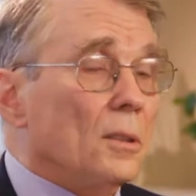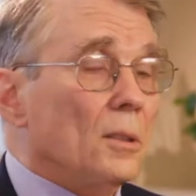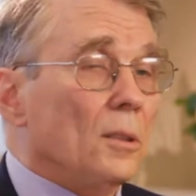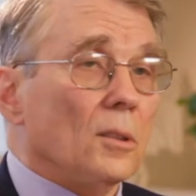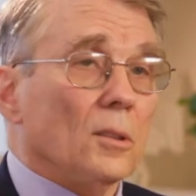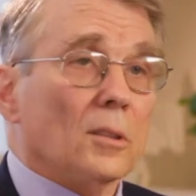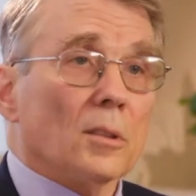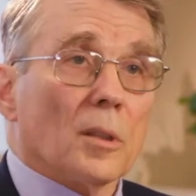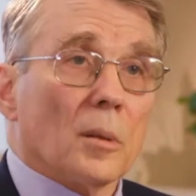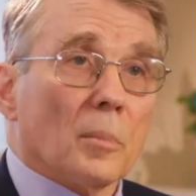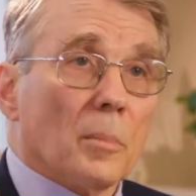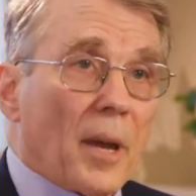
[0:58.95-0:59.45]
who
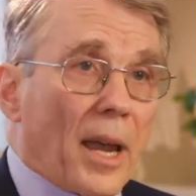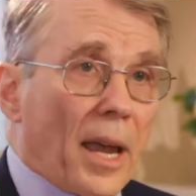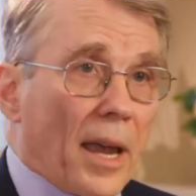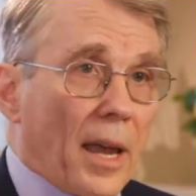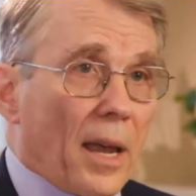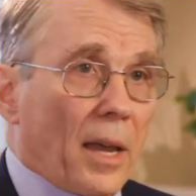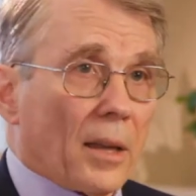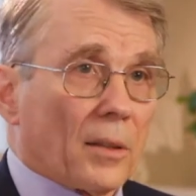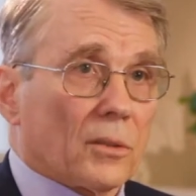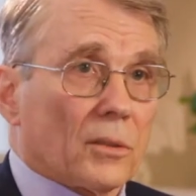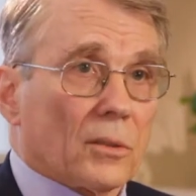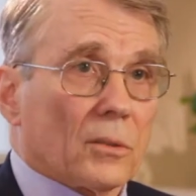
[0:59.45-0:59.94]
in the
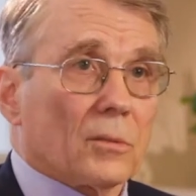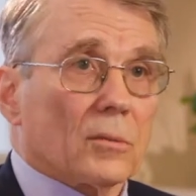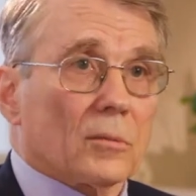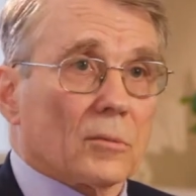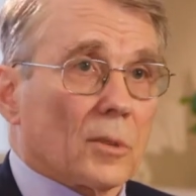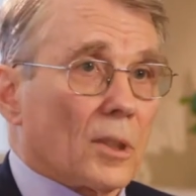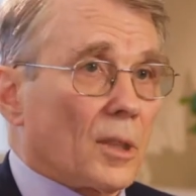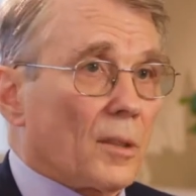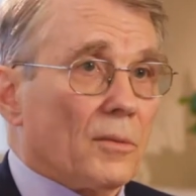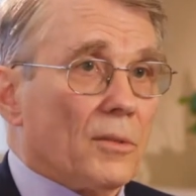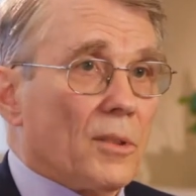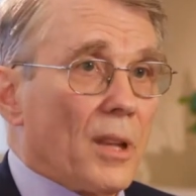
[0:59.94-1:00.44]
past
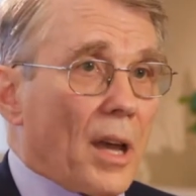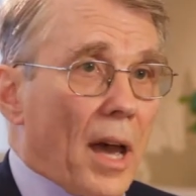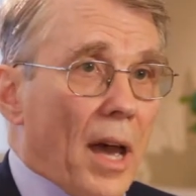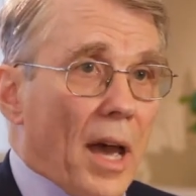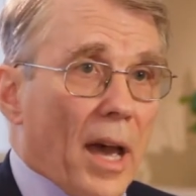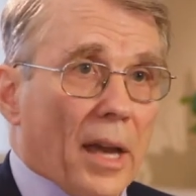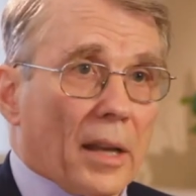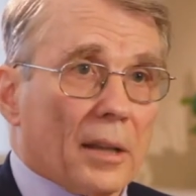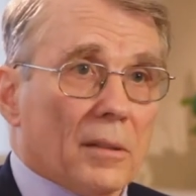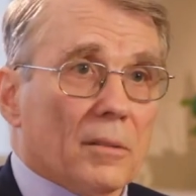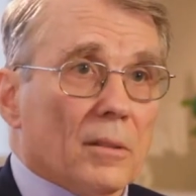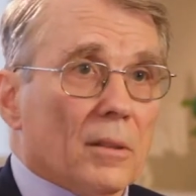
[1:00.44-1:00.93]
would have
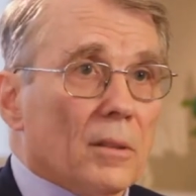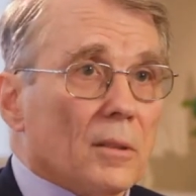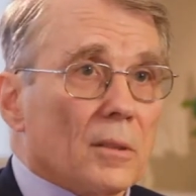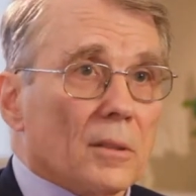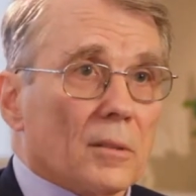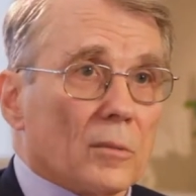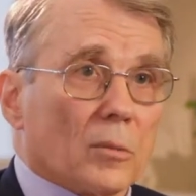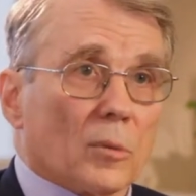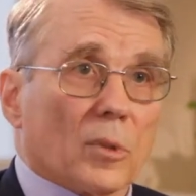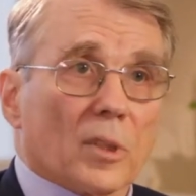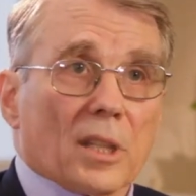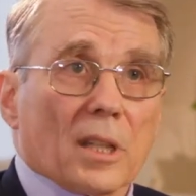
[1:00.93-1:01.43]
died
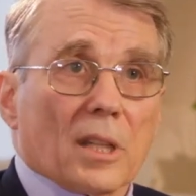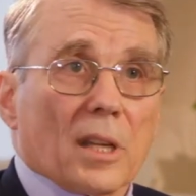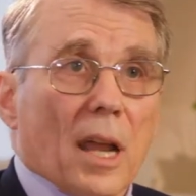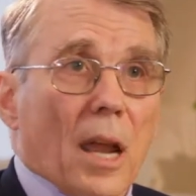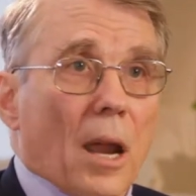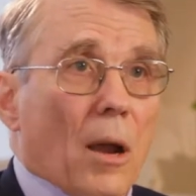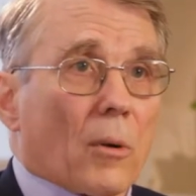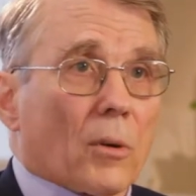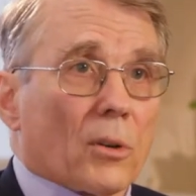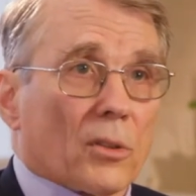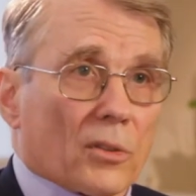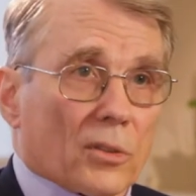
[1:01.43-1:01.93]
within
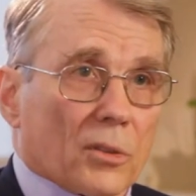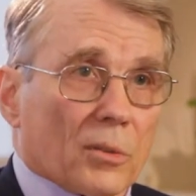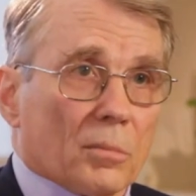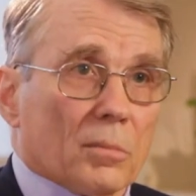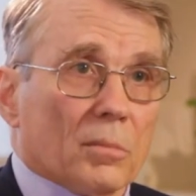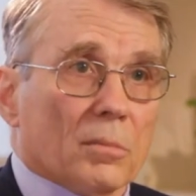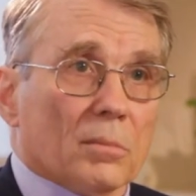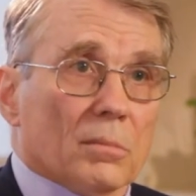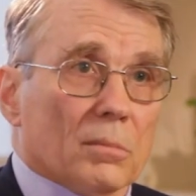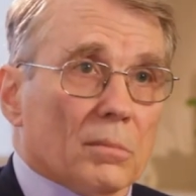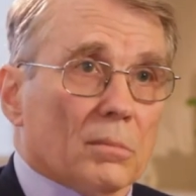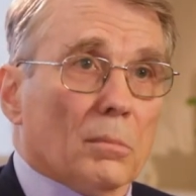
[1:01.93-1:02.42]
hours of
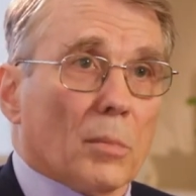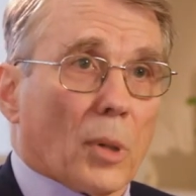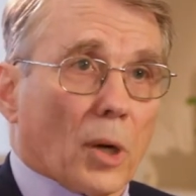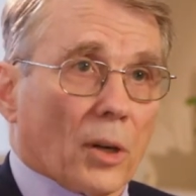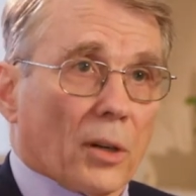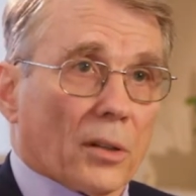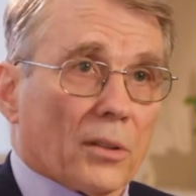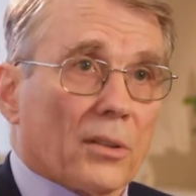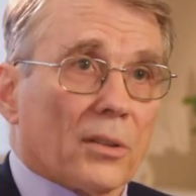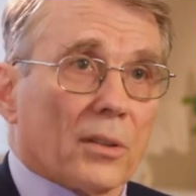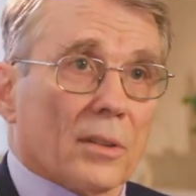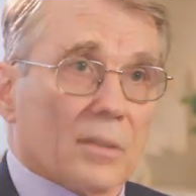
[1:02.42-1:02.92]

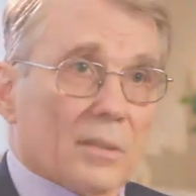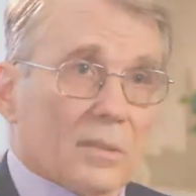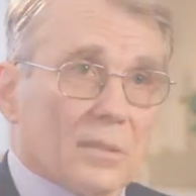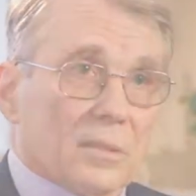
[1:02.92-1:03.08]
birth.